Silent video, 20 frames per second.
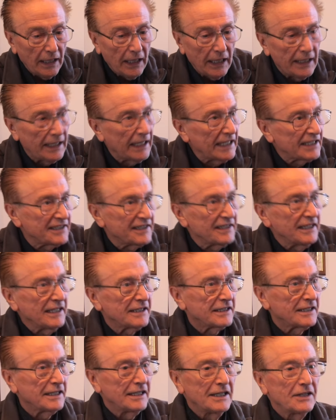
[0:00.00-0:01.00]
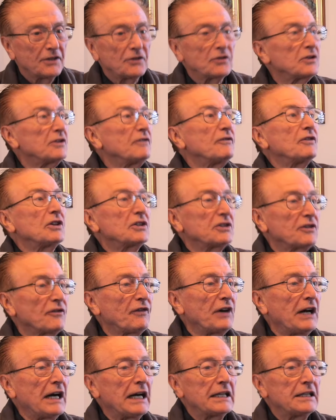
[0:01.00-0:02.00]
And that's it. You're
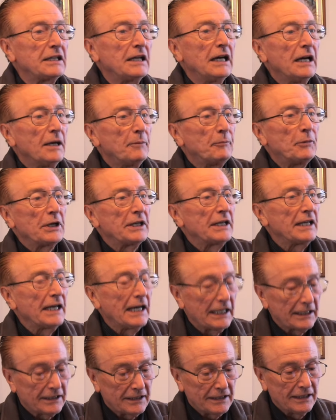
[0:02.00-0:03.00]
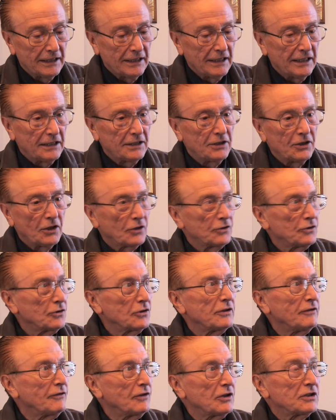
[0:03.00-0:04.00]
diversified, but yet, you're
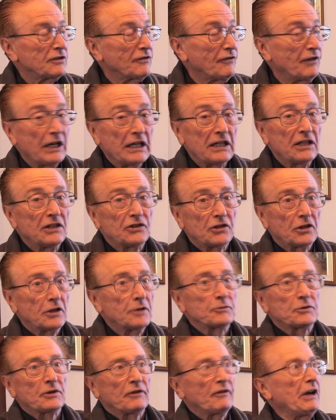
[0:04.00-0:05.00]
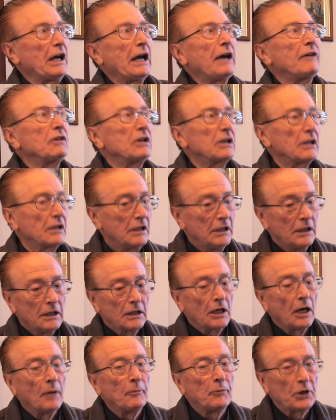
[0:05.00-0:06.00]
diversified in terms of having
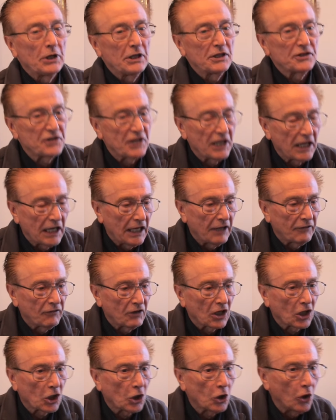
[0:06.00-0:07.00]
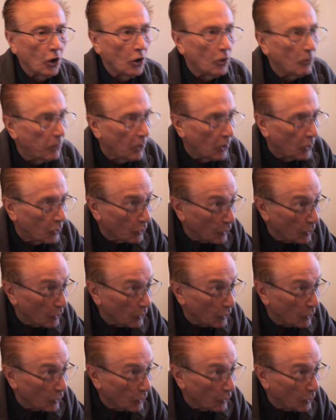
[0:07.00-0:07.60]
companies that have a global